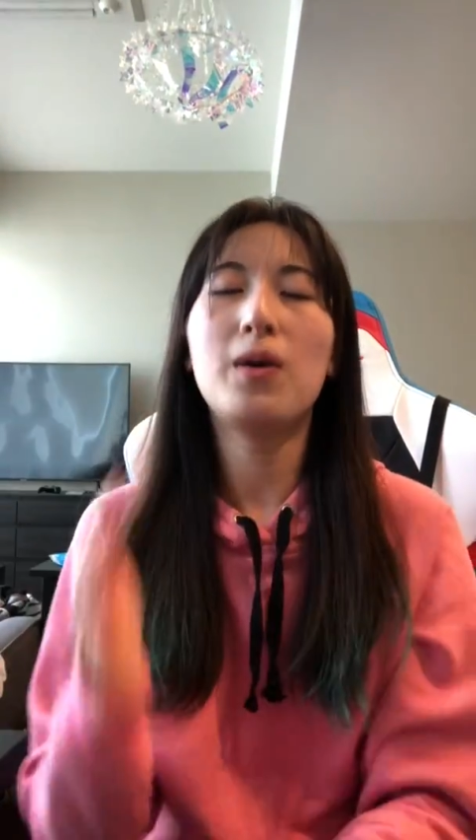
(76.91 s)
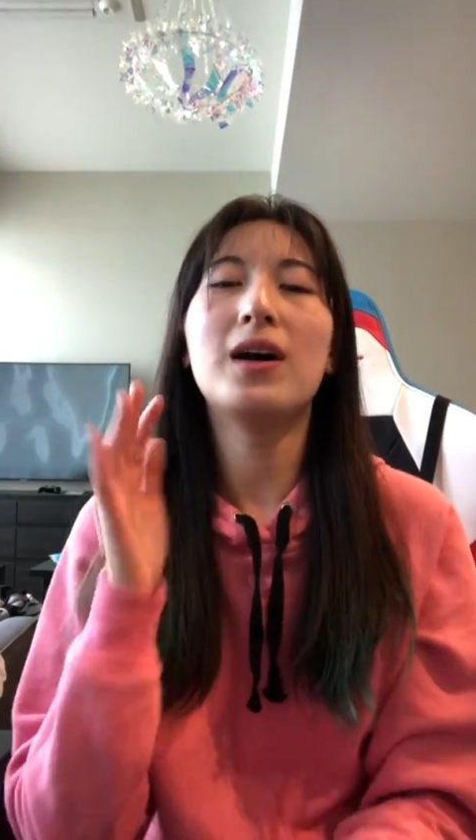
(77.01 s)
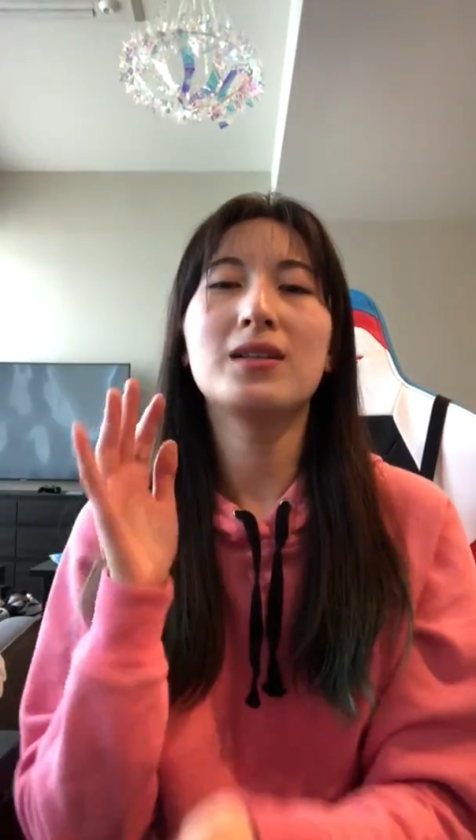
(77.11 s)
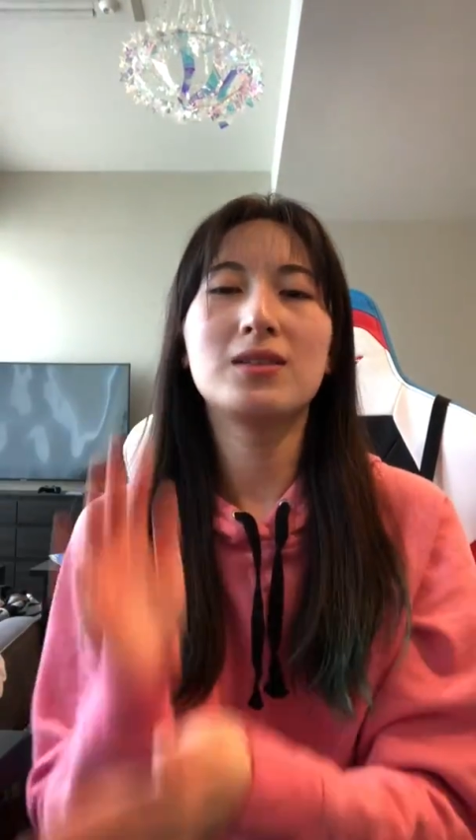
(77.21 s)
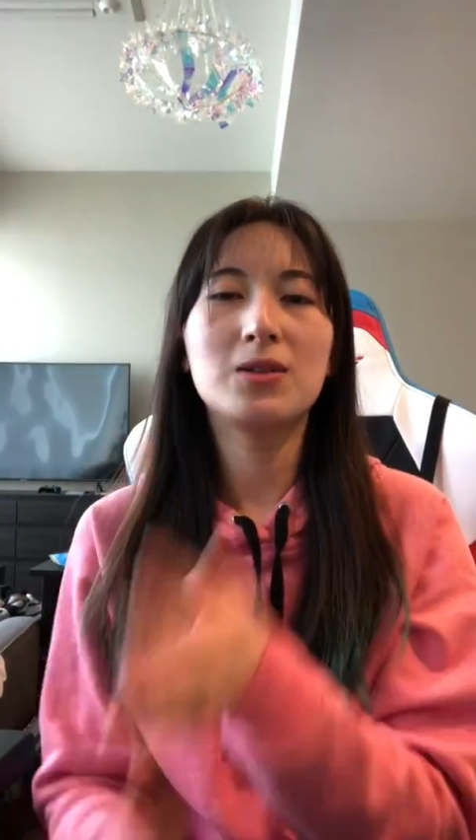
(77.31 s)

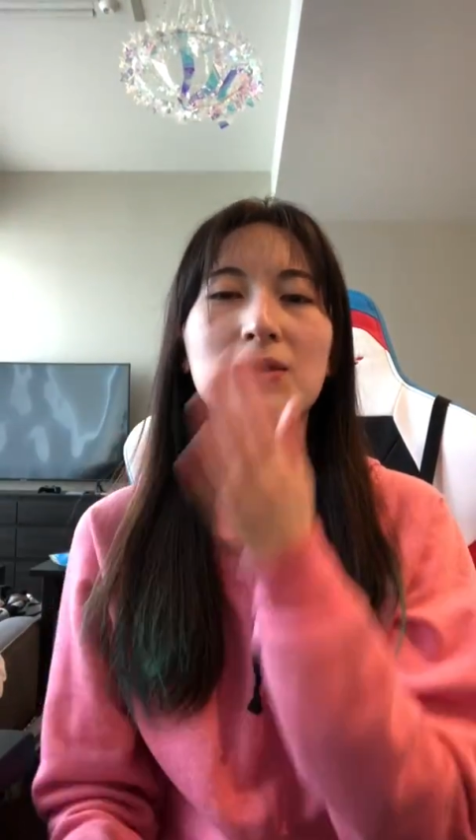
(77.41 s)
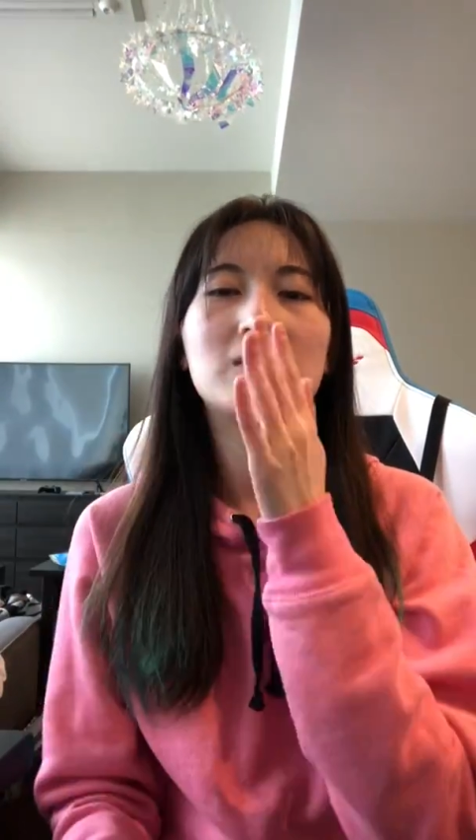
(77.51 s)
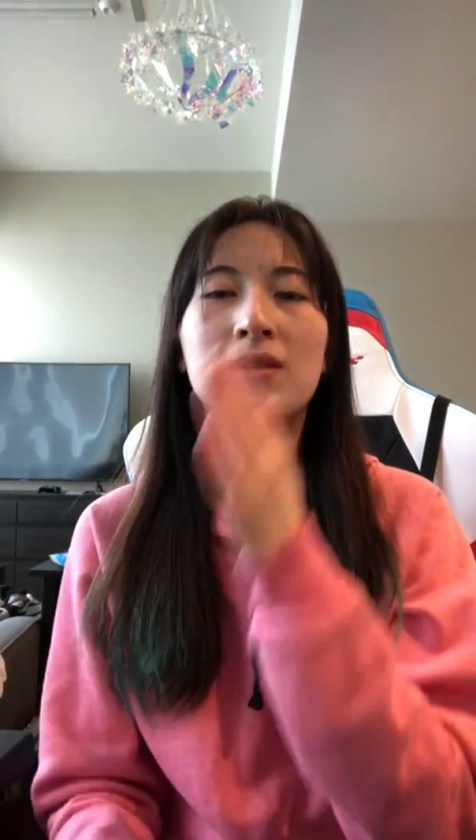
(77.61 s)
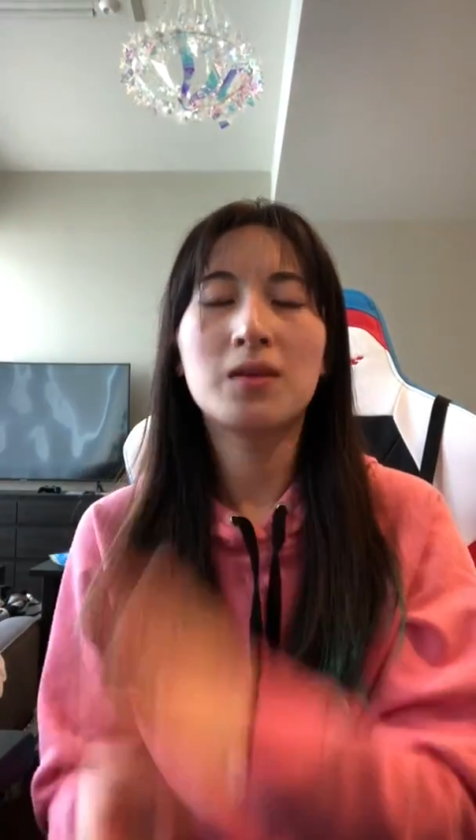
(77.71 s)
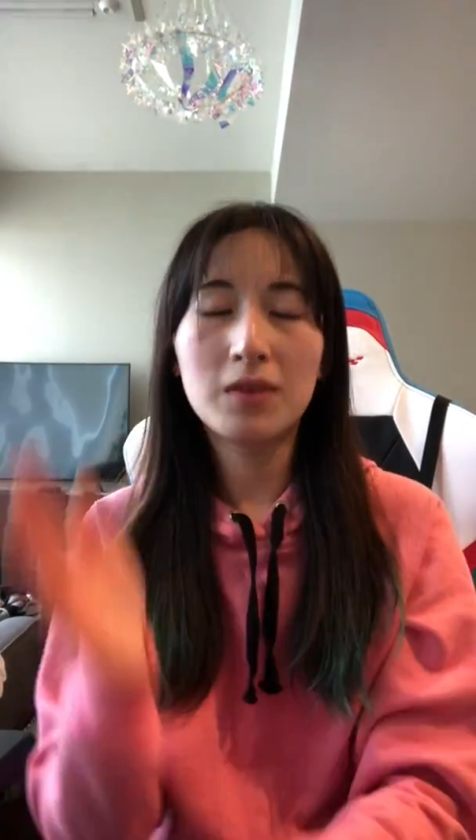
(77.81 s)
One, two,
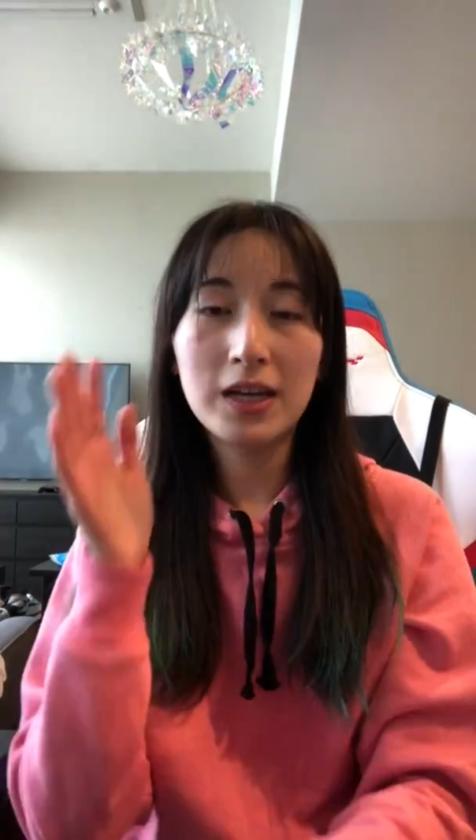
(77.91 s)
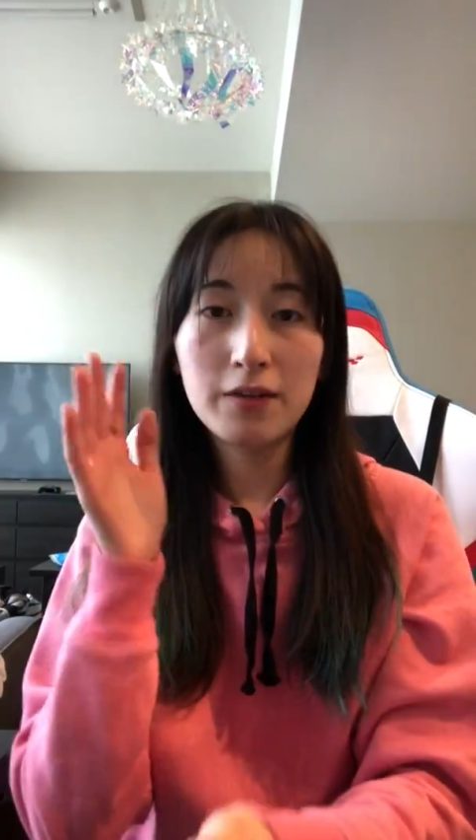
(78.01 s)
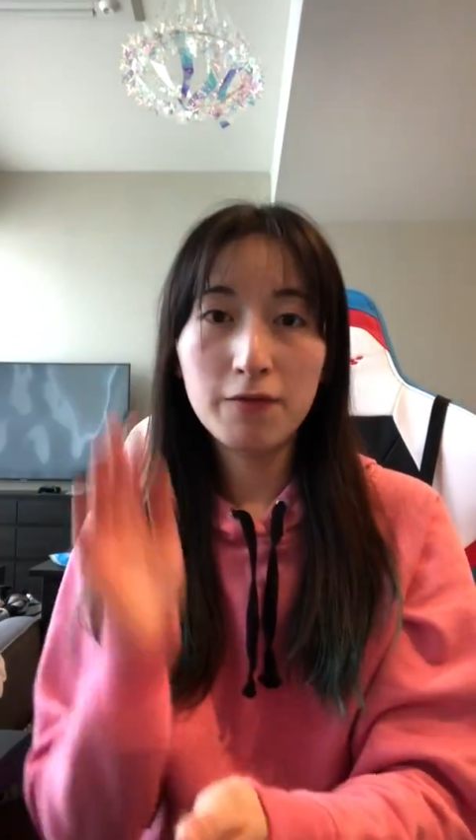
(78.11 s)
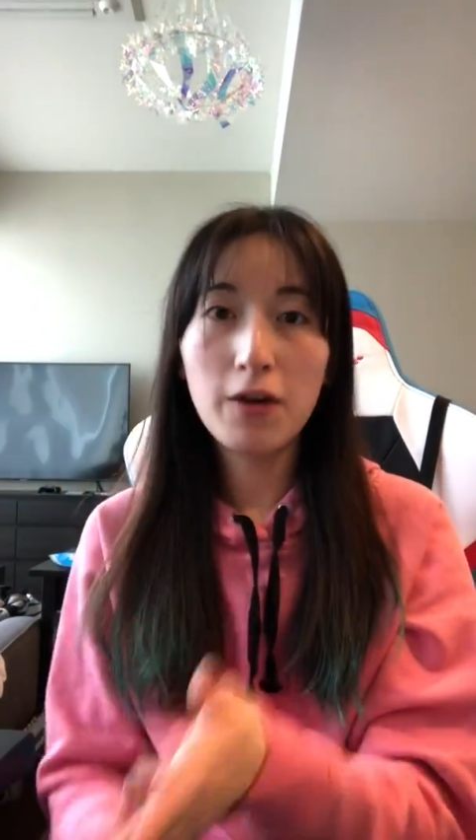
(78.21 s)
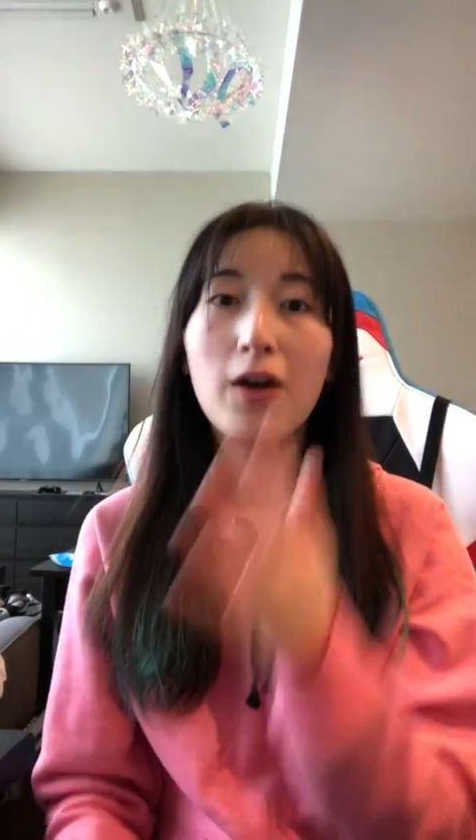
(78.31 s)

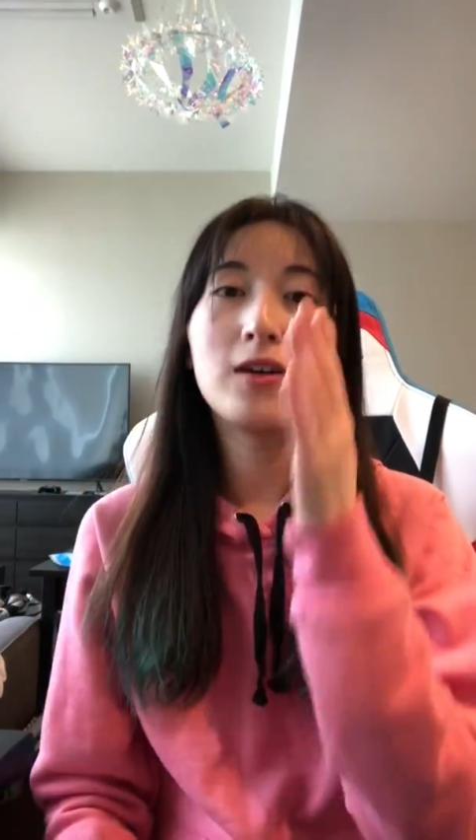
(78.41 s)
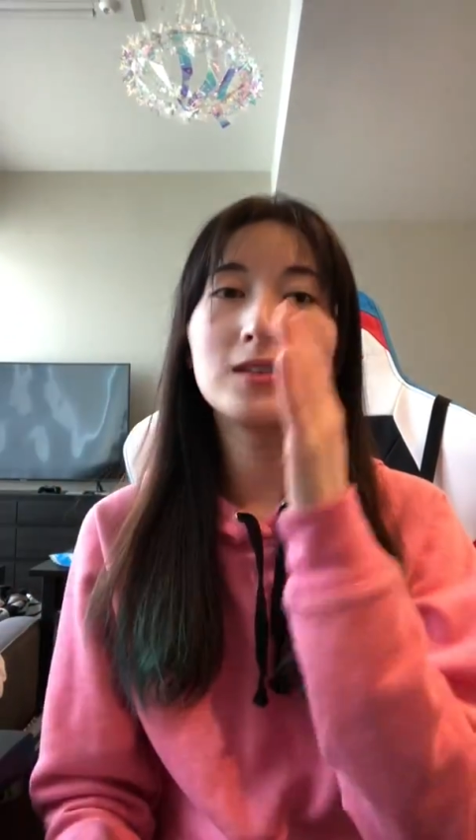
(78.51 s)
three, four.